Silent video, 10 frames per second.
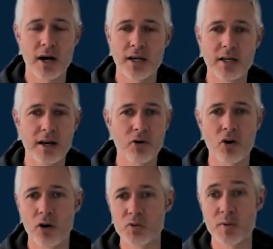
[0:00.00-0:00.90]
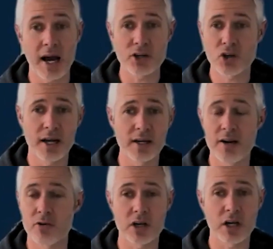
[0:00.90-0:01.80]
He never calls me. I try
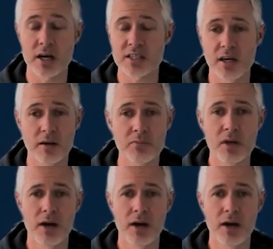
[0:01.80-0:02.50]
never to talk to him.